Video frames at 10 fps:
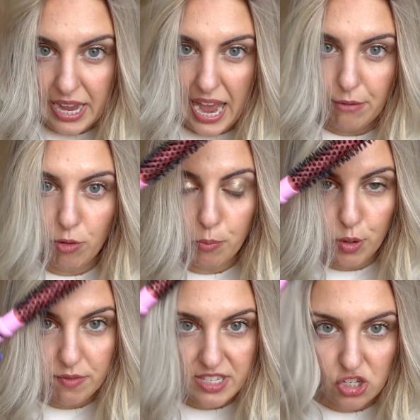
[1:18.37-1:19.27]
and
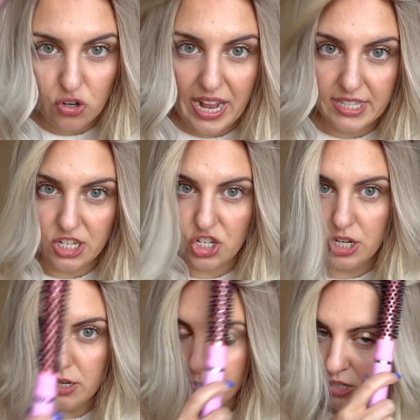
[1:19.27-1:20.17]
removes the transition
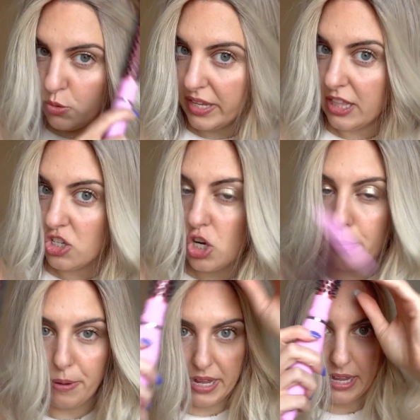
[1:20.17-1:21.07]
between the
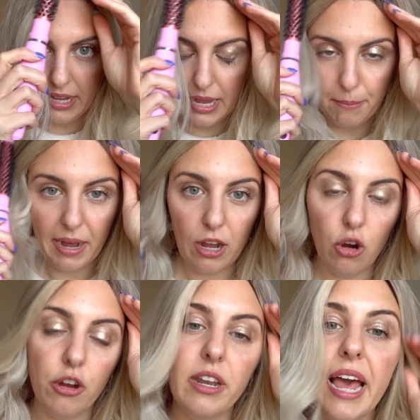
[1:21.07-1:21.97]
topper and my
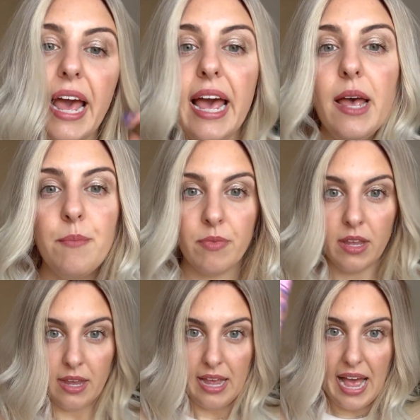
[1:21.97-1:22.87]
own hair.
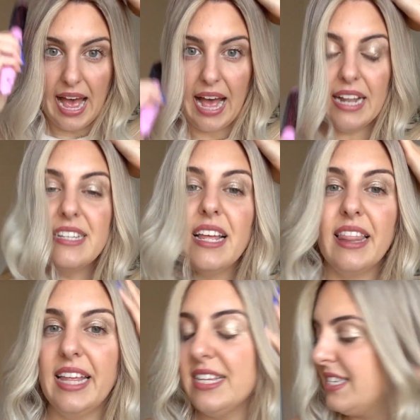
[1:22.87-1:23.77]
And
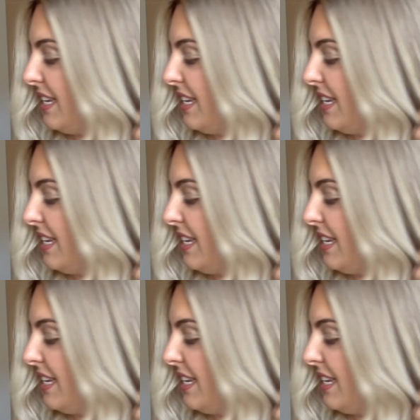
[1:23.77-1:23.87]
this